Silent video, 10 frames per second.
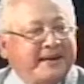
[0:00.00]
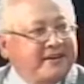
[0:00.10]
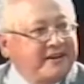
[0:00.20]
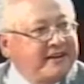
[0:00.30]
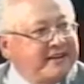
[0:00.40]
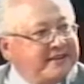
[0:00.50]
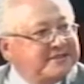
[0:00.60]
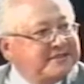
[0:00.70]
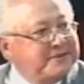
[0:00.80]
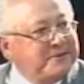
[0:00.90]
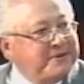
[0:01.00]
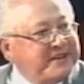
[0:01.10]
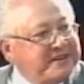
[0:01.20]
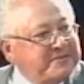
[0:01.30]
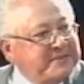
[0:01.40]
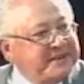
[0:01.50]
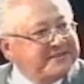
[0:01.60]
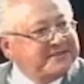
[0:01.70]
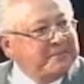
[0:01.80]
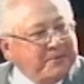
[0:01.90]
colleagues who have given me
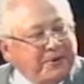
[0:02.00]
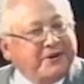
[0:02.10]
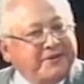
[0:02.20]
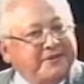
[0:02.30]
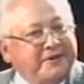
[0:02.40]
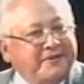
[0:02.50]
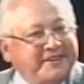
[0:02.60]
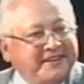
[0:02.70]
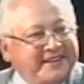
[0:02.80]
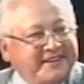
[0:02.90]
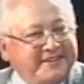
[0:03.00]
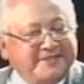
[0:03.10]
support over the years.